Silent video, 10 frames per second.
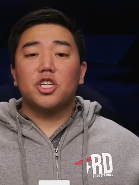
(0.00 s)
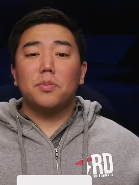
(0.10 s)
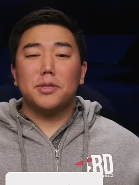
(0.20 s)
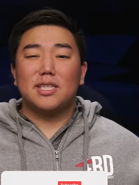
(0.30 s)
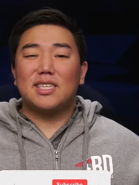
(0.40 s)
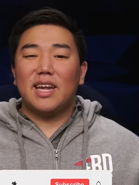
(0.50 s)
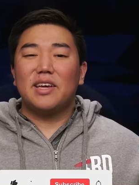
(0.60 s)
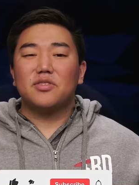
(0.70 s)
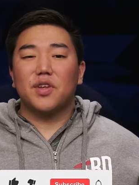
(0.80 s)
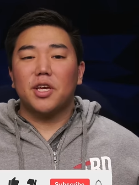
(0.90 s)
I jump into
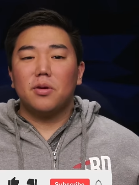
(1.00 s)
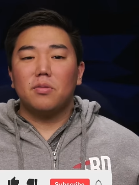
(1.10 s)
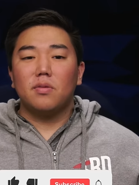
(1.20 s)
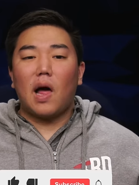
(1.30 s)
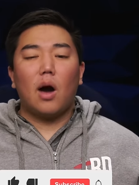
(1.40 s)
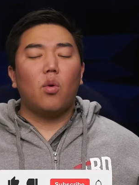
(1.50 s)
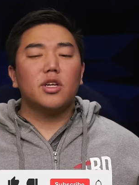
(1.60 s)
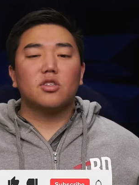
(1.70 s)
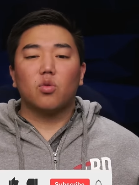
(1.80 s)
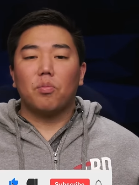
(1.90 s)
today's video, I
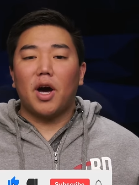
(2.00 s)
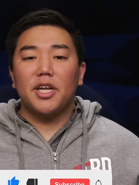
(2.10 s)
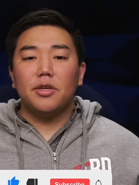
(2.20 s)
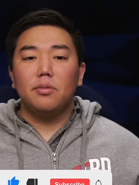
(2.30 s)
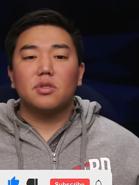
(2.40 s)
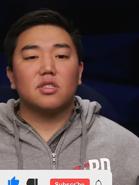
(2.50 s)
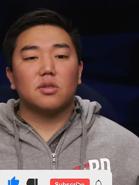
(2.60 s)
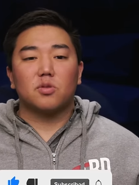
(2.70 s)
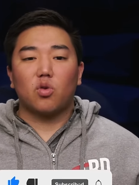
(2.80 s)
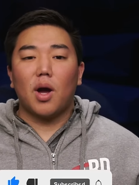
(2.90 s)
wanted to remind you to
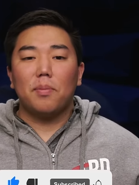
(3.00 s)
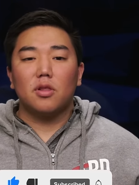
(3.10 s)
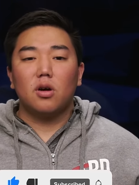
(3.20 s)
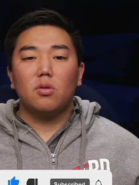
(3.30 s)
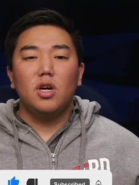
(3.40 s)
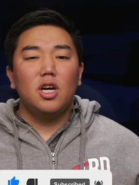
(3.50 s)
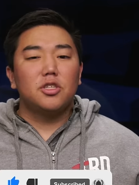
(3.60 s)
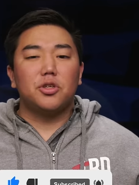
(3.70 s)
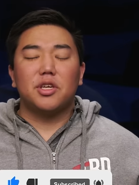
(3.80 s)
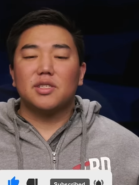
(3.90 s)
subscribe below
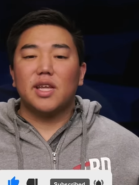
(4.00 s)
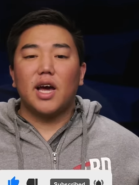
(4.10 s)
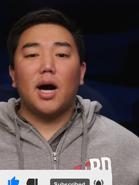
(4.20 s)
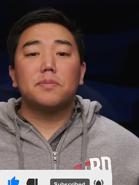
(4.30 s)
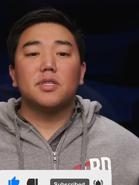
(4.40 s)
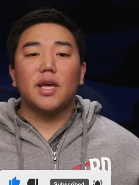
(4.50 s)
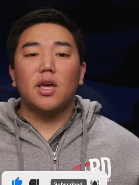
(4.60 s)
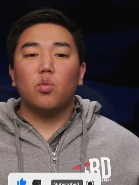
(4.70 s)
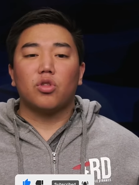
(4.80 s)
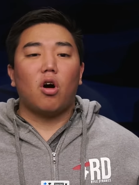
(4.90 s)
so you can stay up to
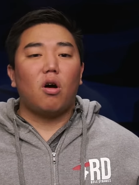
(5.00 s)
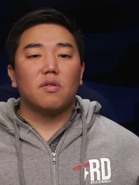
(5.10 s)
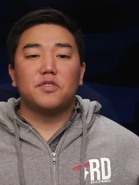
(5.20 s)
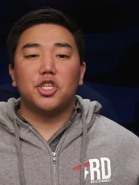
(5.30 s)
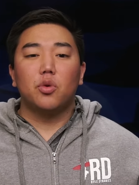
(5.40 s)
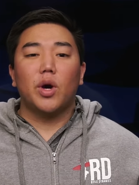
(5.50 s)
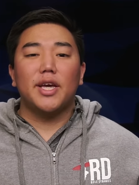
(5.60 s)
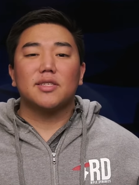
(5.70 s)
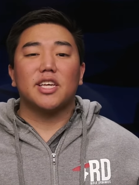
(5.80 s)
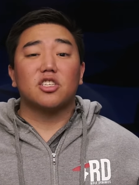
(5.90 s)
date with all of
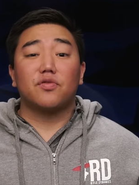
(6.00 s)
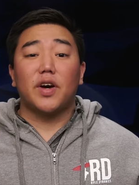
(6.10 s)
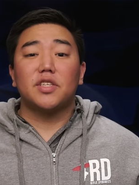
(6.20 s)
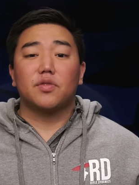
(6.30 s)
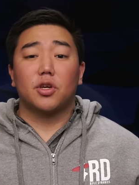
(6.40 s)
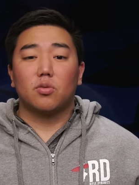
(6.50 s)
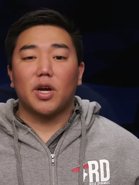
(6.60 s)
GOA's latest fights for your